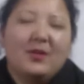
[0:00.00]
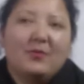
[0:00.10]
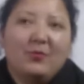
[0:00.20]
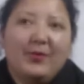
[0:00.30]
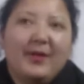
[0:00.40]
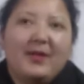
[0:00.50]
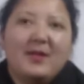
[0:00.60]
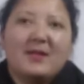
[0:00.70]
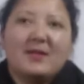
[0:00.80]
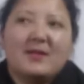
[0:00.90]
roaring
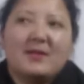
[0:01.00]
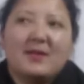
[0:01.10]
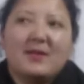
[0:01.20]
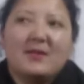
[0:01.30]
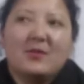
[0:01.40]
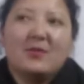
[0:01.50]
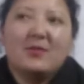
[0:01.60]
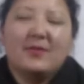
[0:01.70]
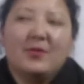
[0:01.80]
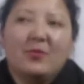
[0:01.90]
is
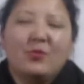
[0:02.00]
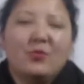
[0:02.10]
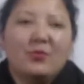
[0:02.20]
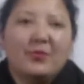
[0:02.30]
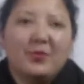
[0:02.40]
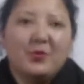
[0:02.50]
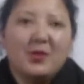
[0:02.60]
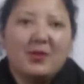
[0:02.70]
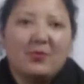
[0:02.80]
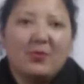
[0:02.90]
the who
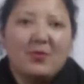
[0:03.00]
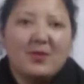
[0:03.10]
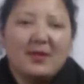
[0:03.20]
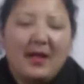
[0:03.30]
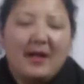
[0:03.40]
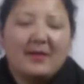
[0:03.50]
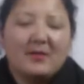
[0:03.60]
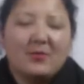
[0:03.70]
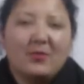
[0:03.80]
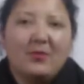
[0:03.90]
usually roars.
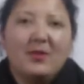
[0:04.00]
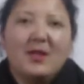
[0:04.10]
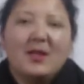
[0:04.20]
Lions roar.